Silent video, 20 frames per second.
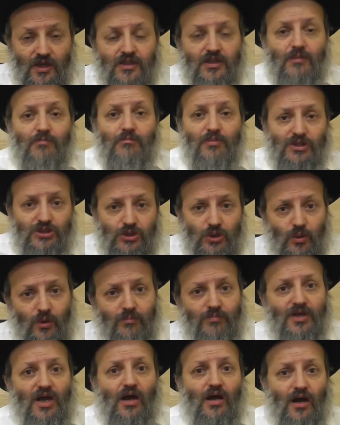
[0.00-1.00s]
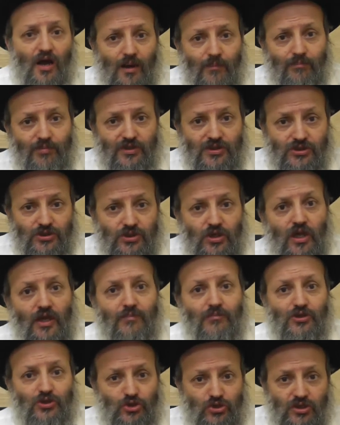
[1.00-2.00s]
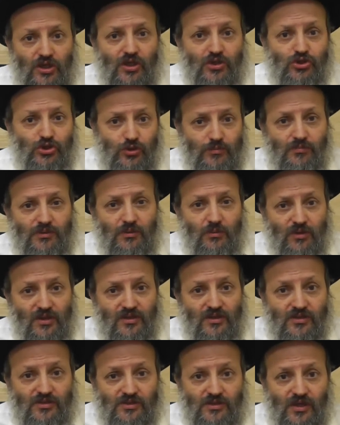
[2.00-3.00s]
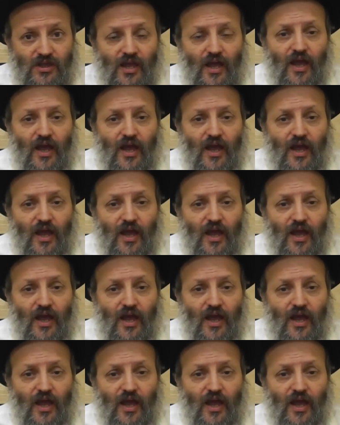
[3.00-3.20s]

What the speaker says: the mission will be accomplished and Mashiach should be with us.